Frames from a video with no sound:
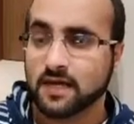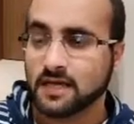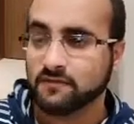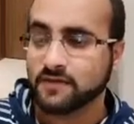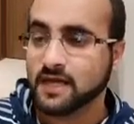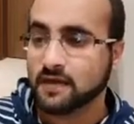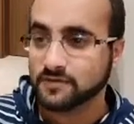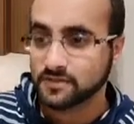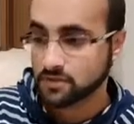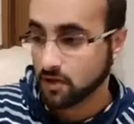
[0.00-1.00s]
And if he
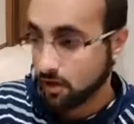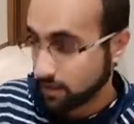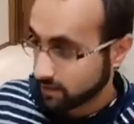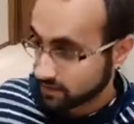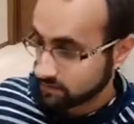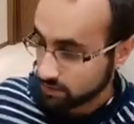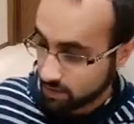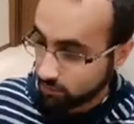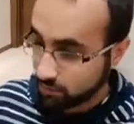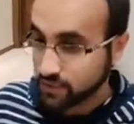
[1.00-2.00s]
ever saw in a,
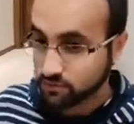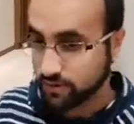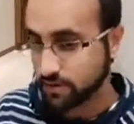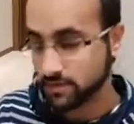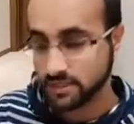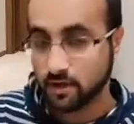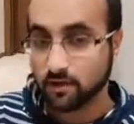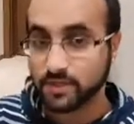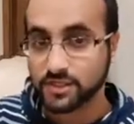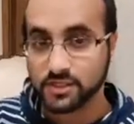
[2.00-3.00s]
in a place where there was
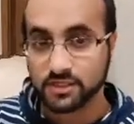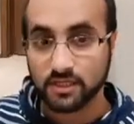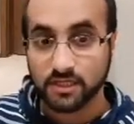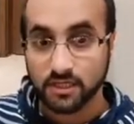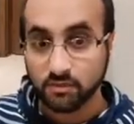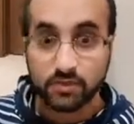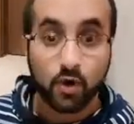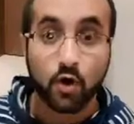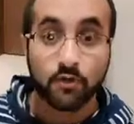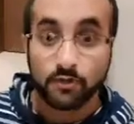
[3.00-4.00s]
garbage, he
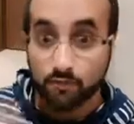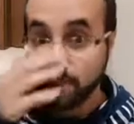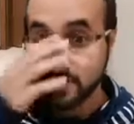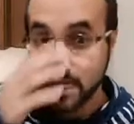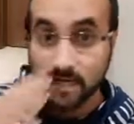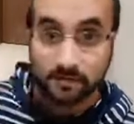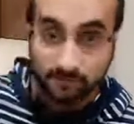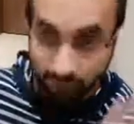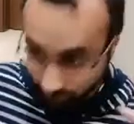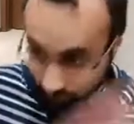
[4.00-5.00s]
would call the
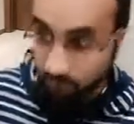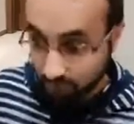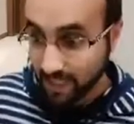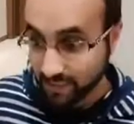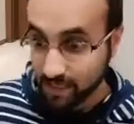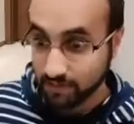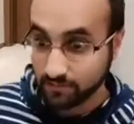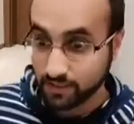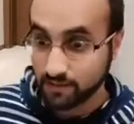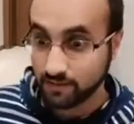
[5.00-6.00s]
representative for that
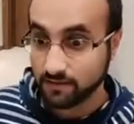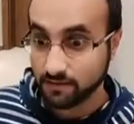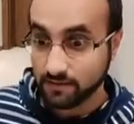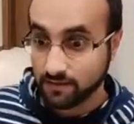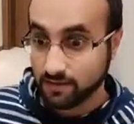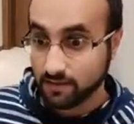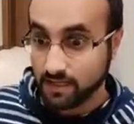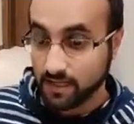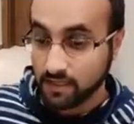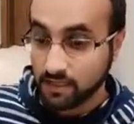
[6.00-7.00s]
area
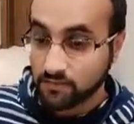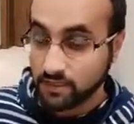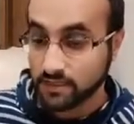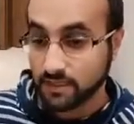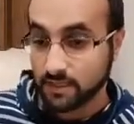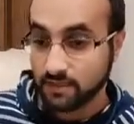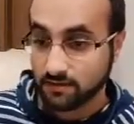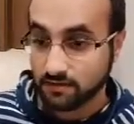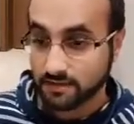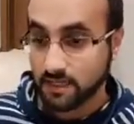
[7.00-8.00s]
and he would
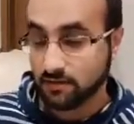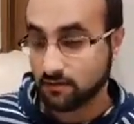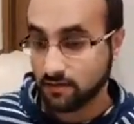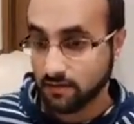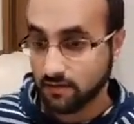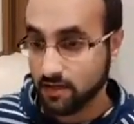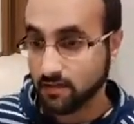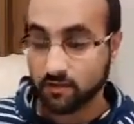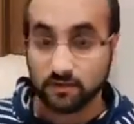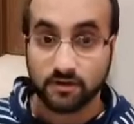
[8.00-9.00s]
tell uh,
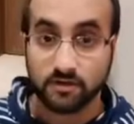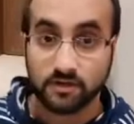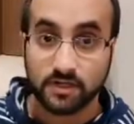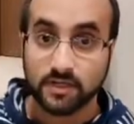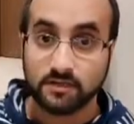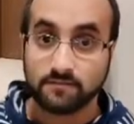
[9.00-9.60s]
him or her,